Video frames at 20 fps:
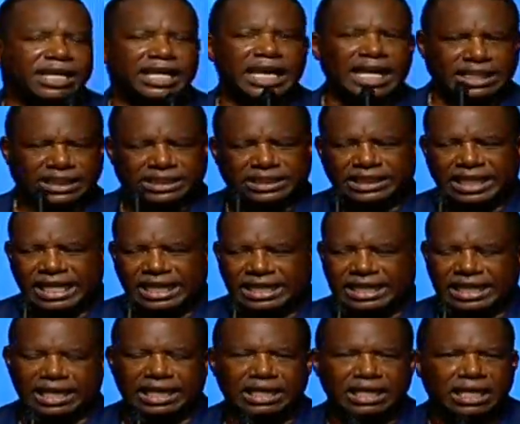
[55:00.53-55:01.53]
he's
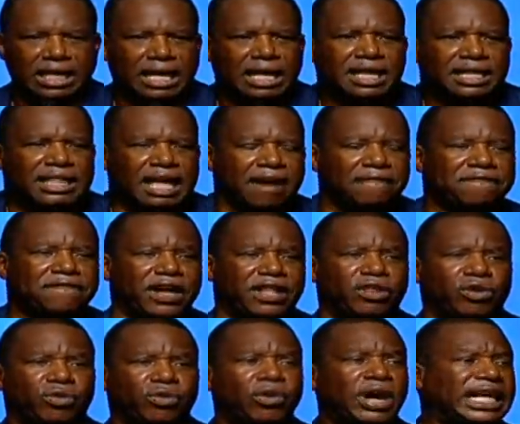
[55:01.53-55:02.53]
thinking that for
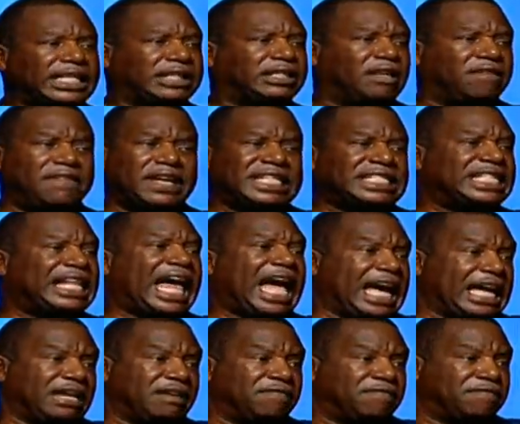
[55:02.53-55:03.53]
the rest of his
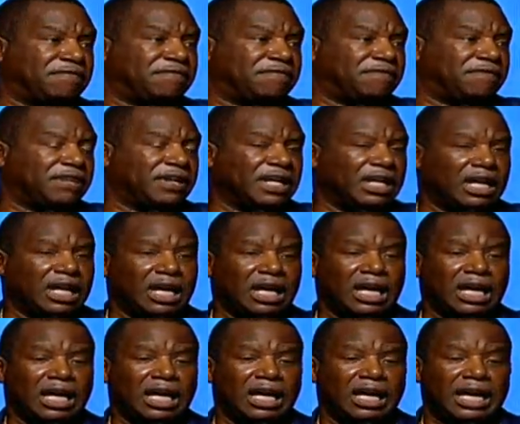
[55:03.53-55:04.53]
life,
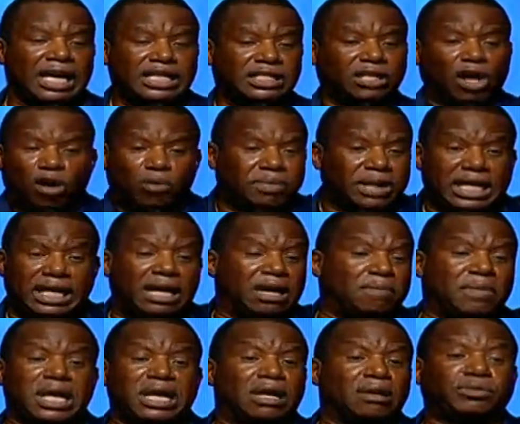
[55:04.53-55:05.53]
it's going to be
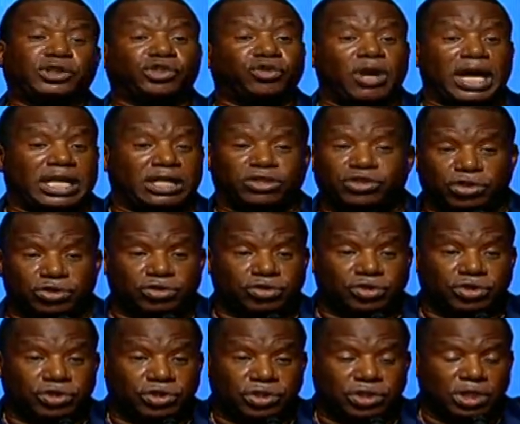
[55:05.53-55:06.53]
him and them
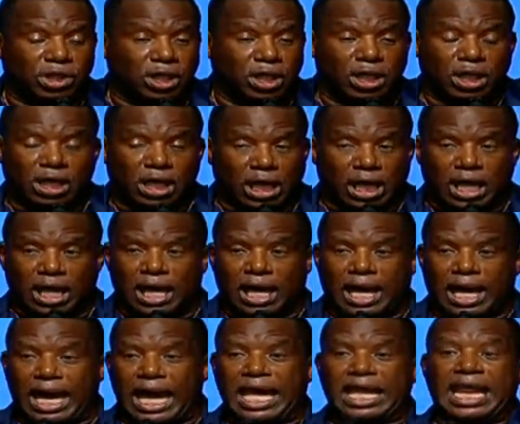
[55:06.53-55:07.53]
strangers
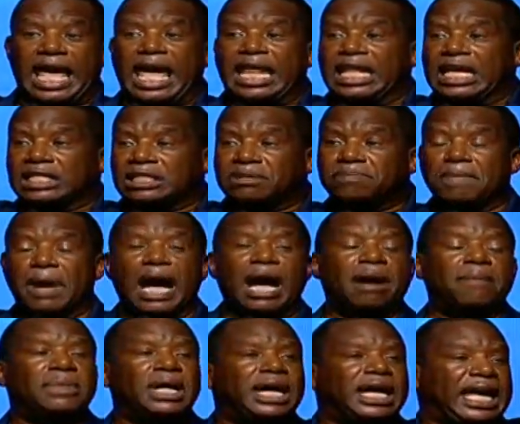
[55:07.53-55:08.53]
and that his
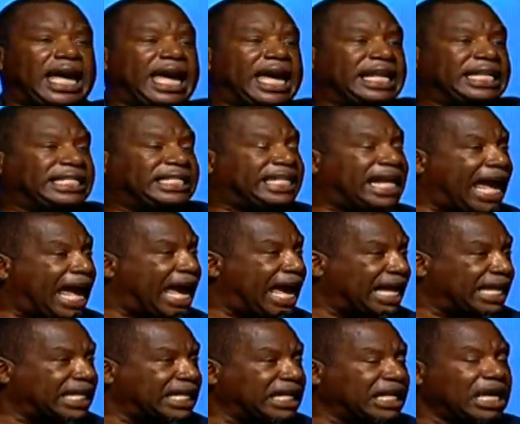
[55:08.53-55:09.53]
mama and
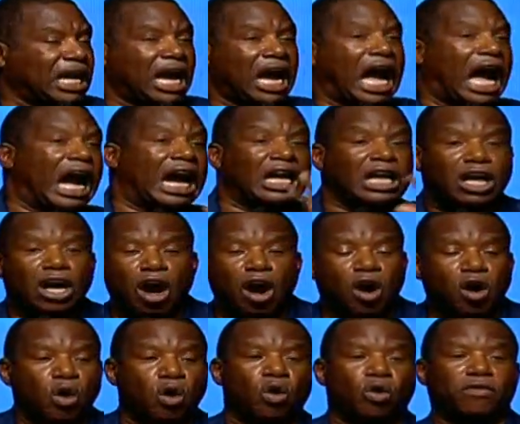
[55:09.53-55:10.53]
daddy are
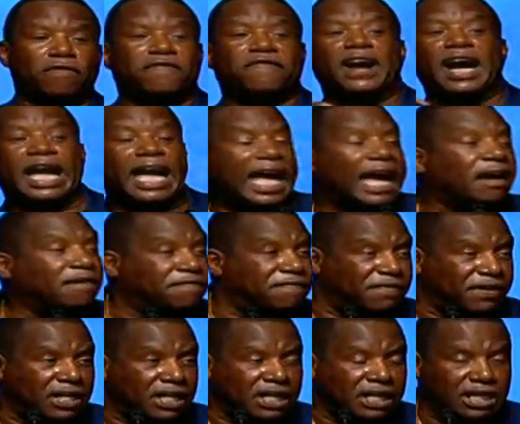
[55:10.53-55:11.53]
gone
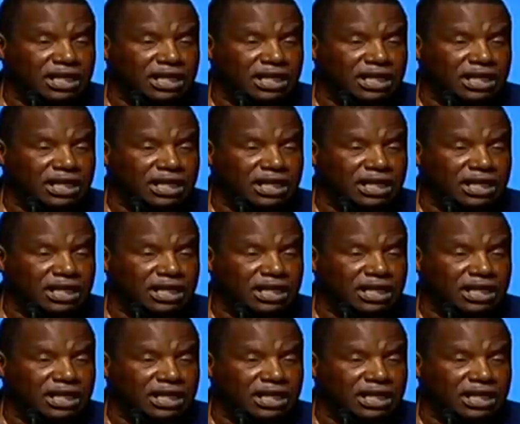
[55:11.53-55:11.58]
forever.